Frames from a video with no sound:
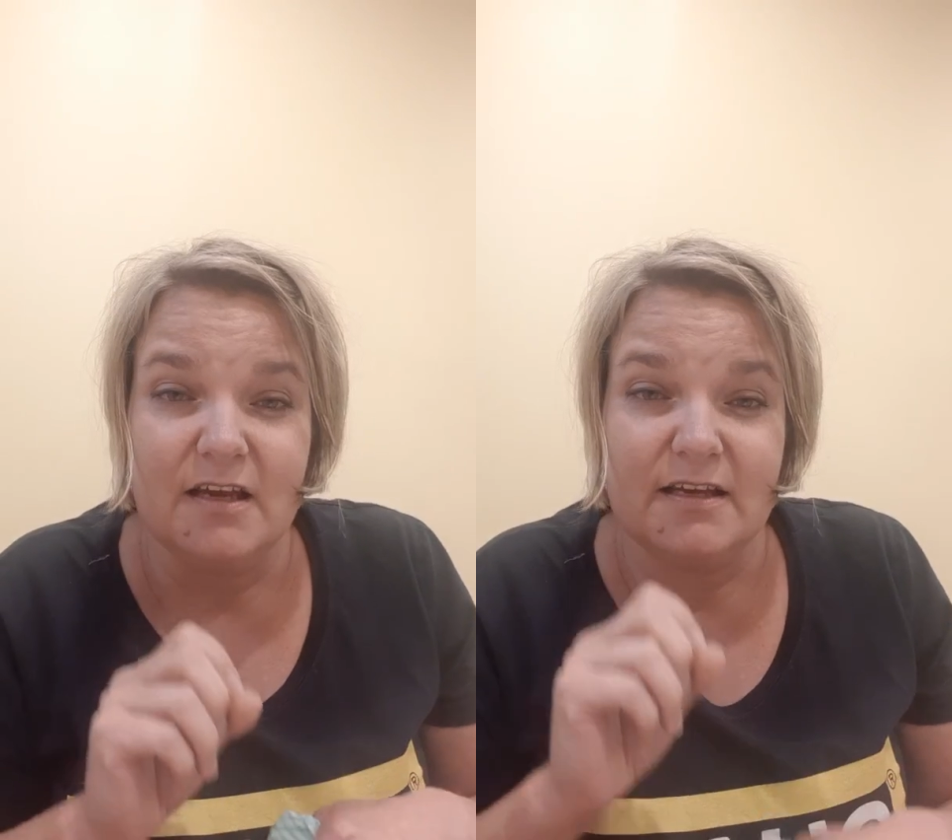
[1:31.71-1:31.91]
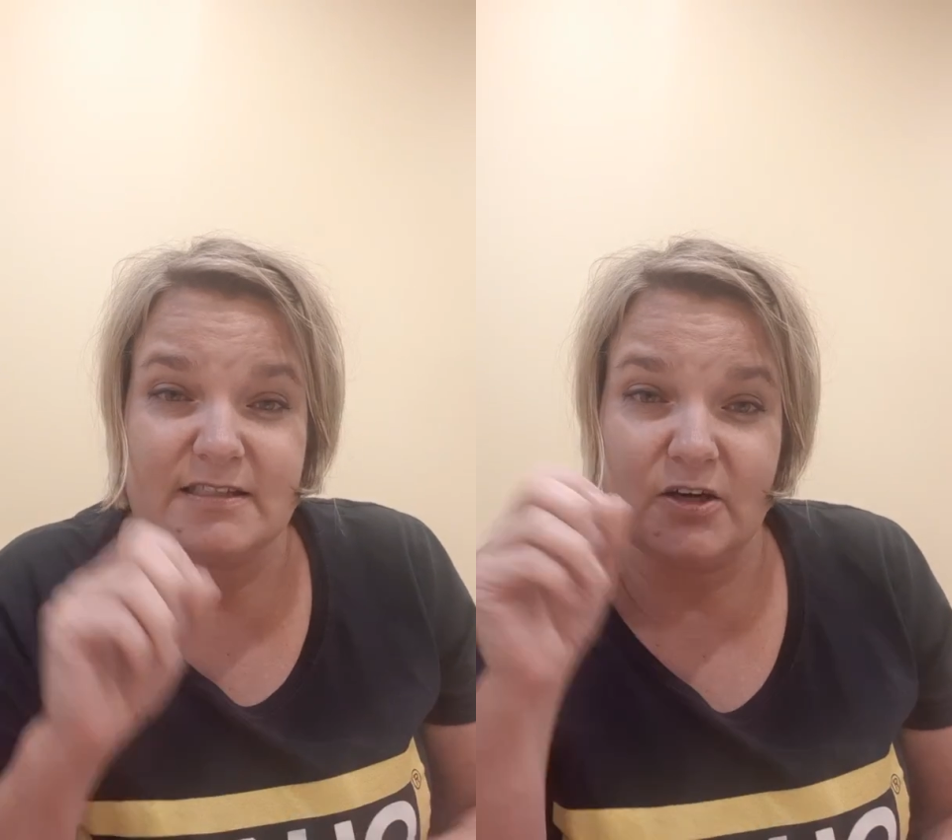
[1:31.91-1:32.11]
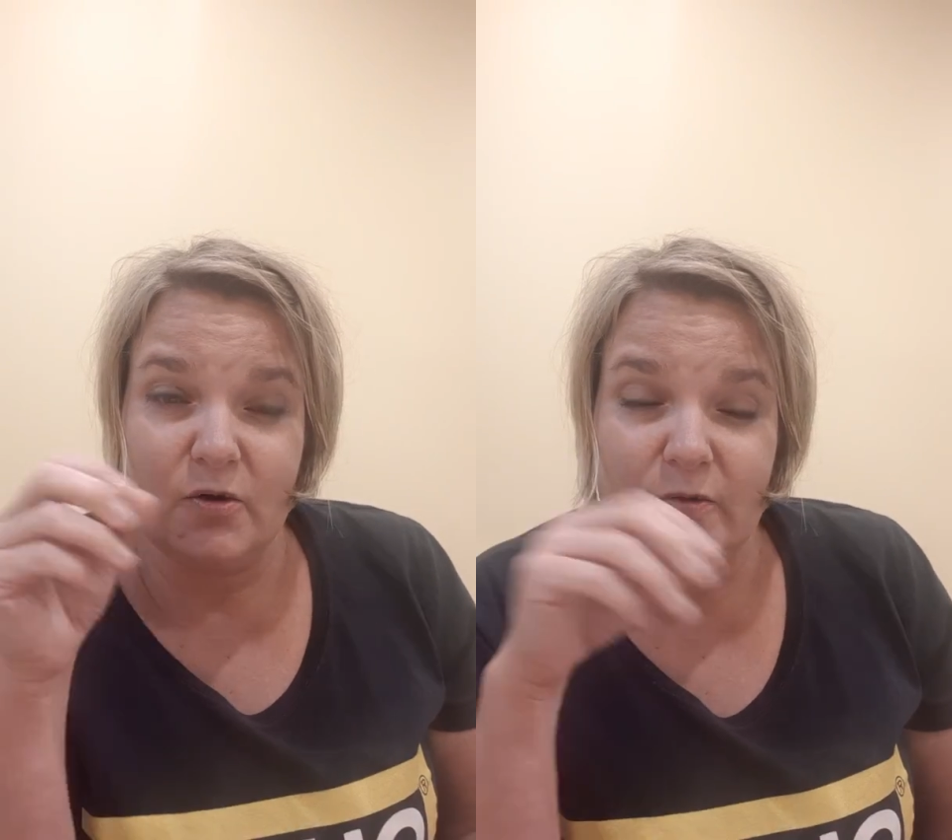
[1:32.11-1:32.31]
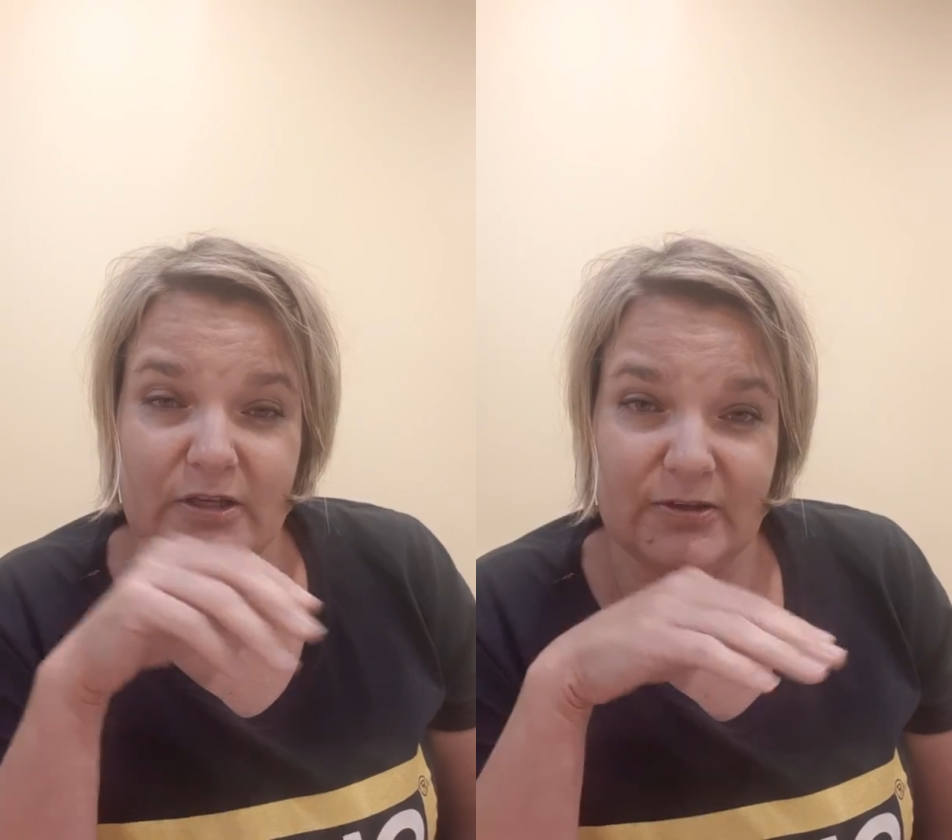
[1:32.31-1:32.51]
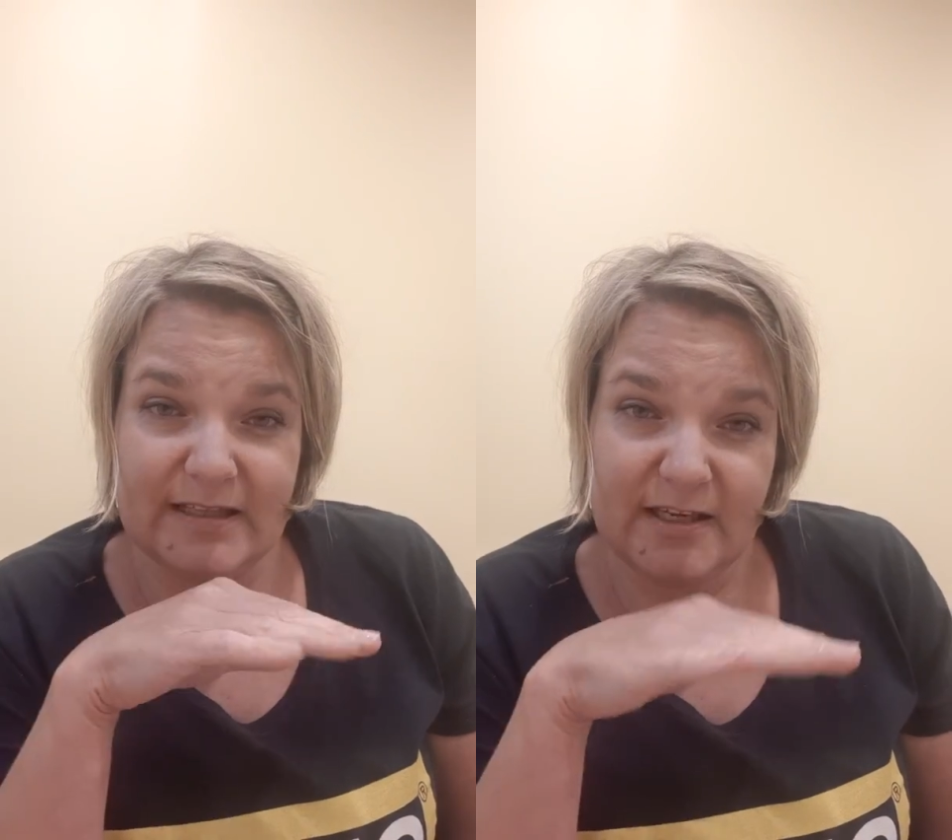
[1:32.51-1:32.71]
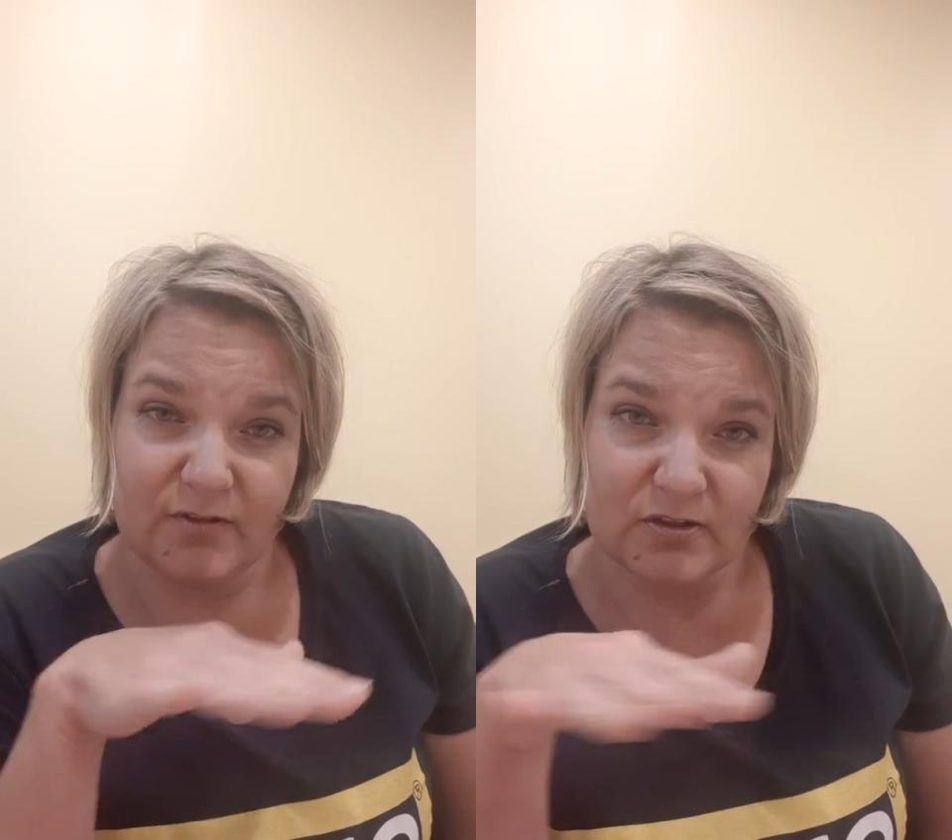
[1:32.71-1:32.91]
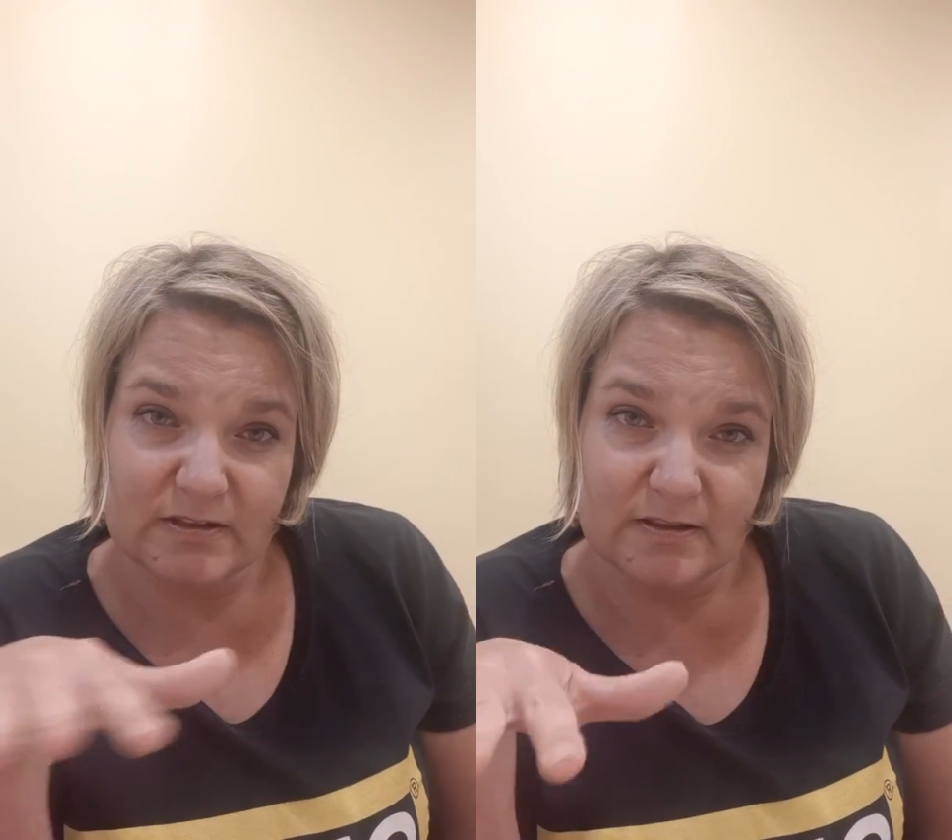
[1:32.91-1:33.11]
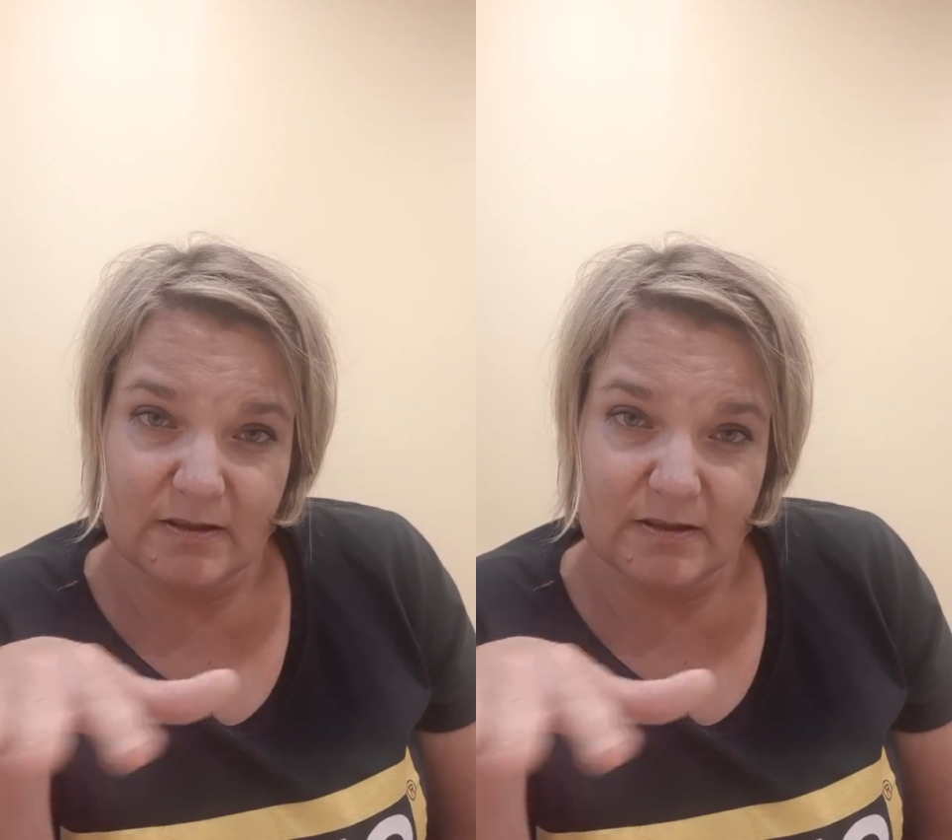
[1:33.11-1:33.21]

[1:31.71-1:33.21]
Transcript: So you leave